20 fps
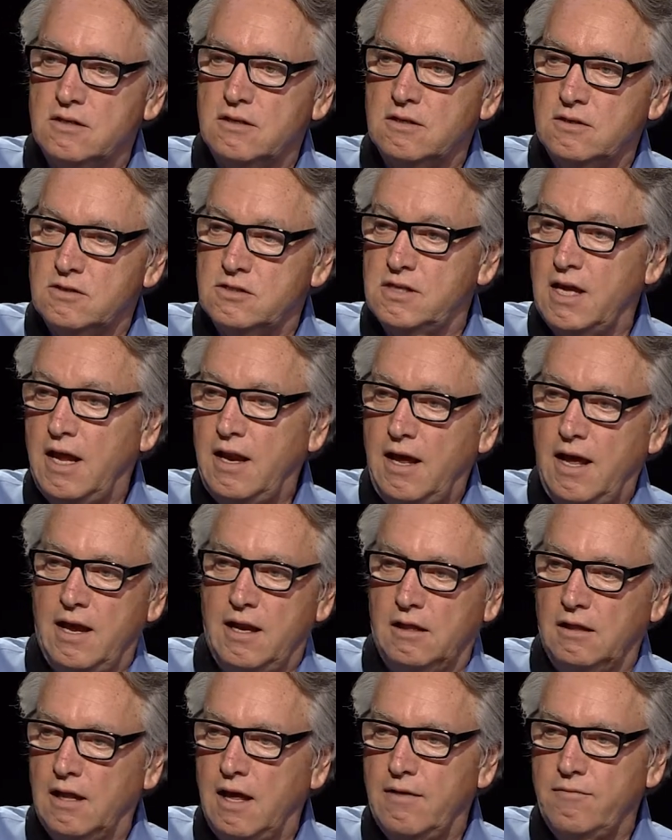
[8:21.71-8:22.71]
set at a
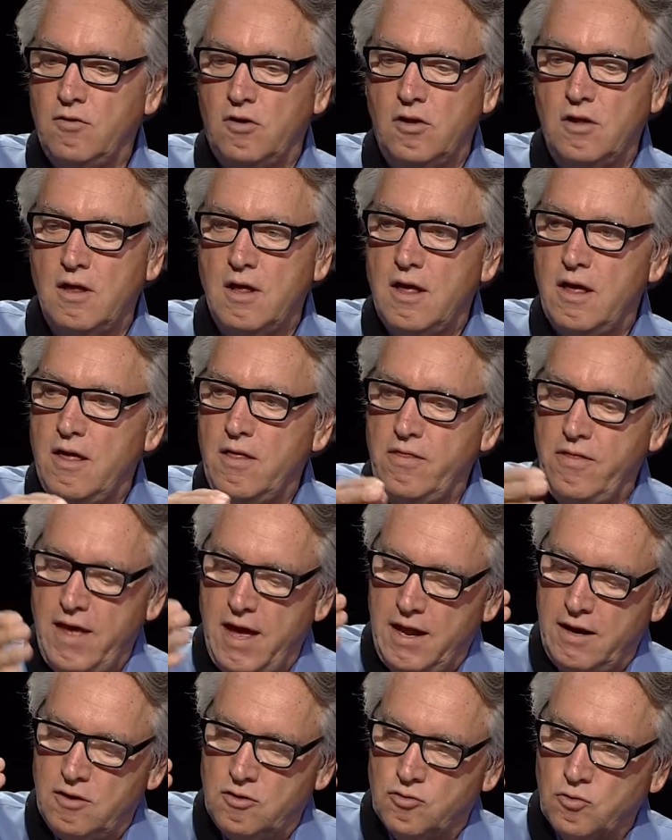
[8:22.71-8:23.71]
level
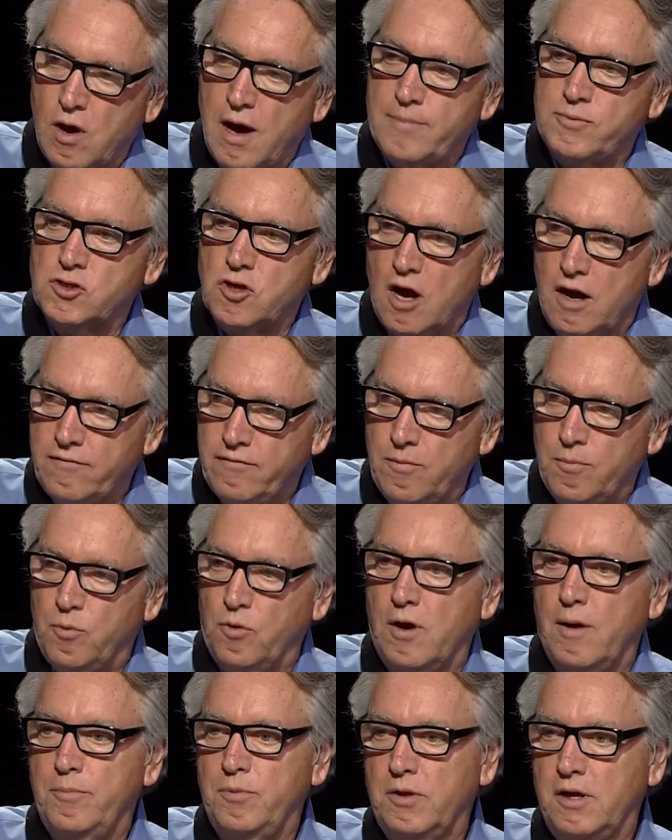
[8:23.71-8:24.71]
that drops off
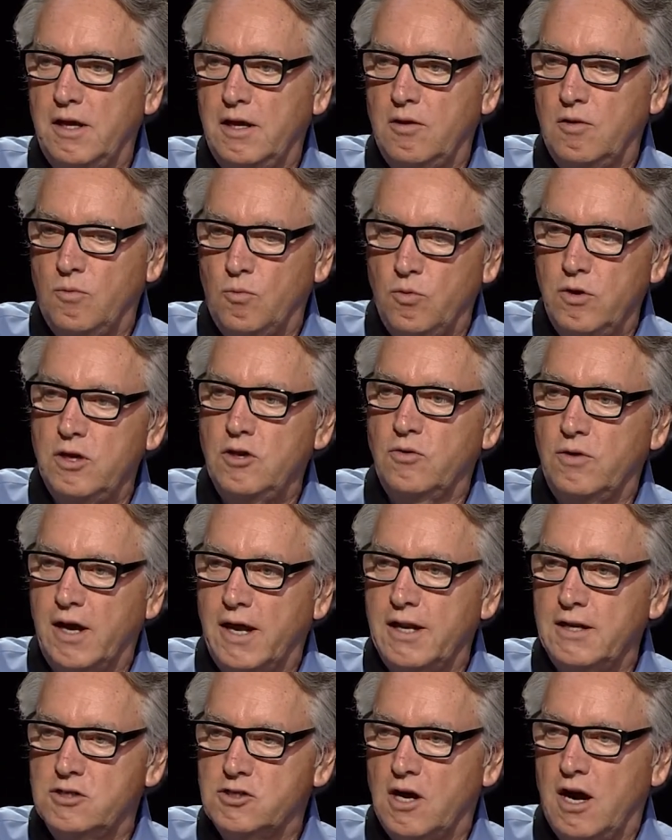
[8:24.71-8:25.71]
abruptly when you
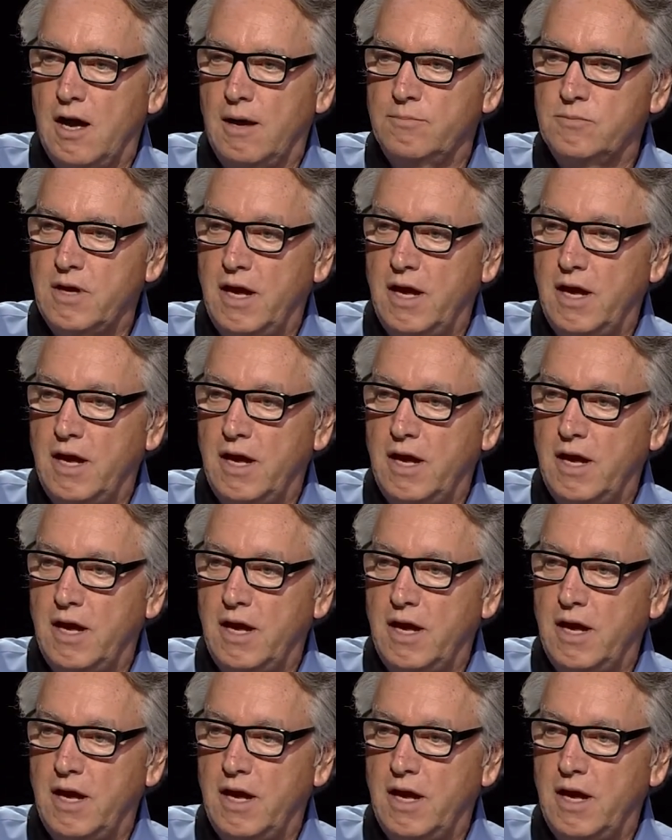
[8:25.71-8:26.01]
get a job.